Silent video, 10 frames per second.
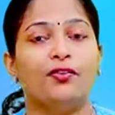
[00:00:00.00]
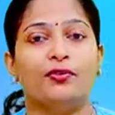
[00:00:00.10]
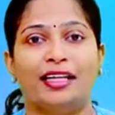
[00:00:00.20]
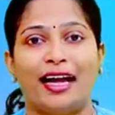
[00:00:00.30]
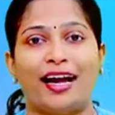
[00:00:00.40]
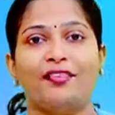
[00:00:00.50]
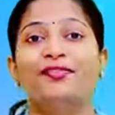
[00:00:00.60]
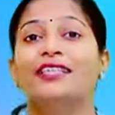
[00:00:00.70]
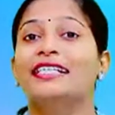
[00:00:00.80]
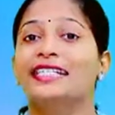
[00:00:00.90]
will have
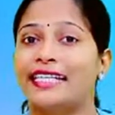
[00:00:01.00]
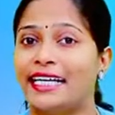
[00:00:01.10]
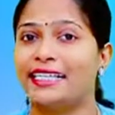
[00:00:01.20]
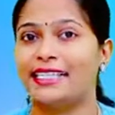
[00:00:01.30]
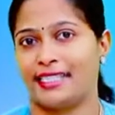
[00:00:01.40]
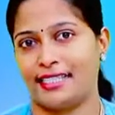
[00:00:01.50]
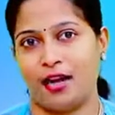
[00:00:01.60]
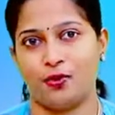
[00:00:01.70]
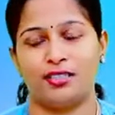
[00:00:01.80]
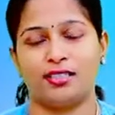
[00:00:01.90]
6
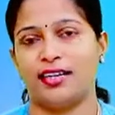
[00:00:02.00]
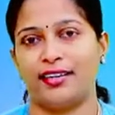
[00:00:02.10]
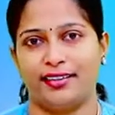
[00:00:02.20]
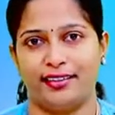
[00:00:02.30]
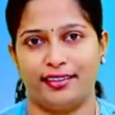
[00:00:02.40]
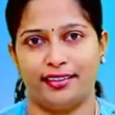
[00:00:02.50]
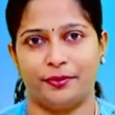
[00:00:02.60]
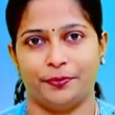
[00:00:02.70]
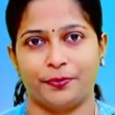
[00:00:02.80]
sounds in it.